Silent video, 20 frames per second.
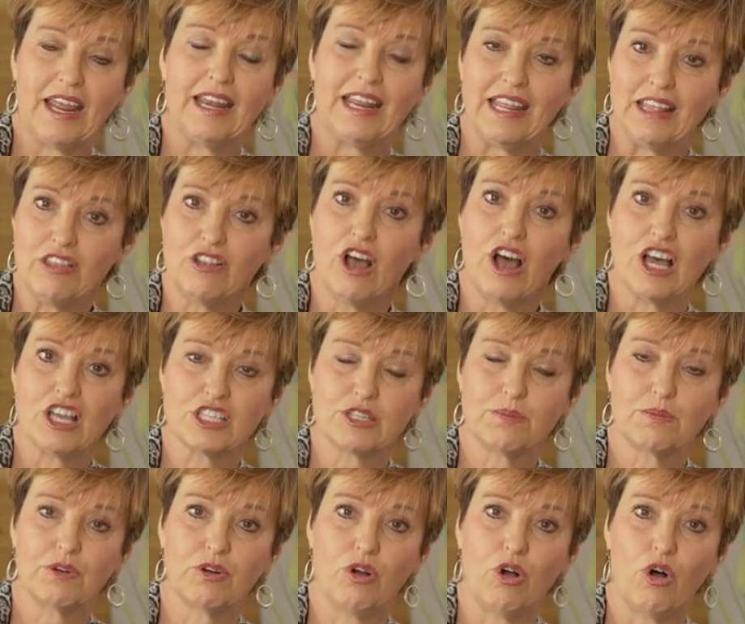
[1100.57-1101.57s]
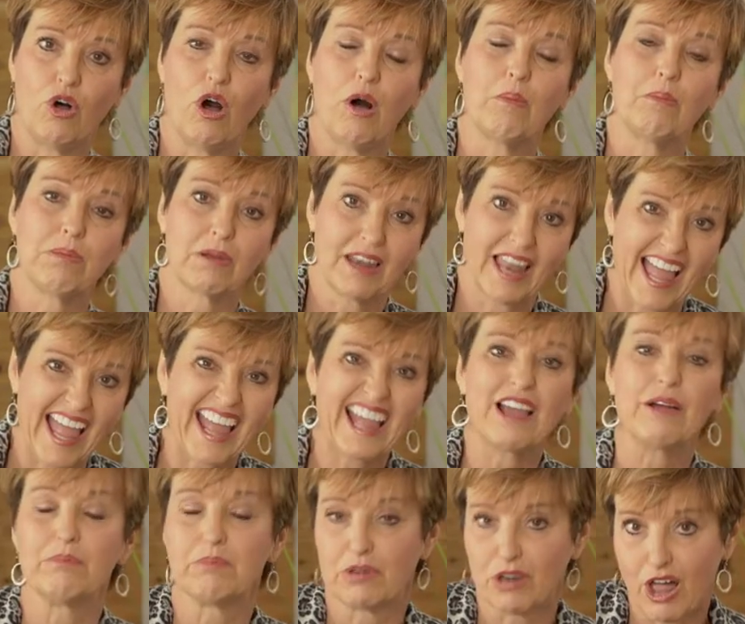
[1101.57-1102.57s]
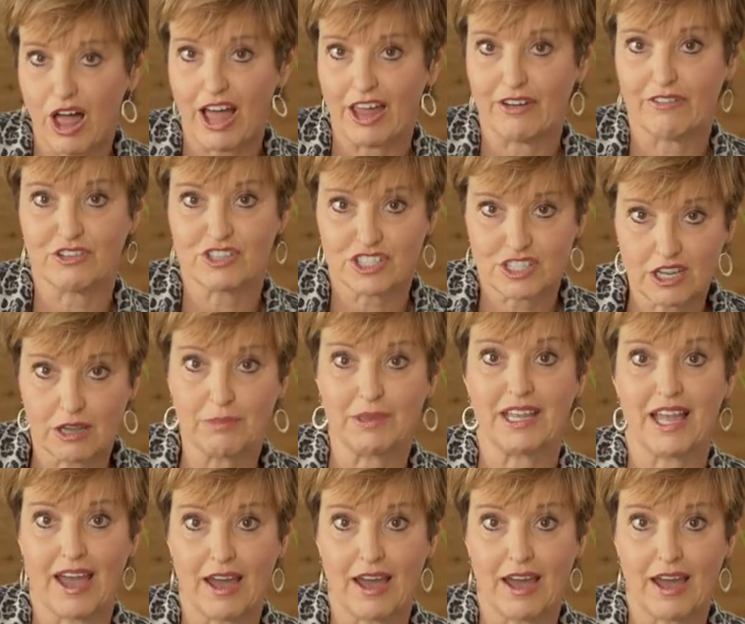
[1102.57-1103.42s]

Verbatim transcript: and in the hospital, black blood was coming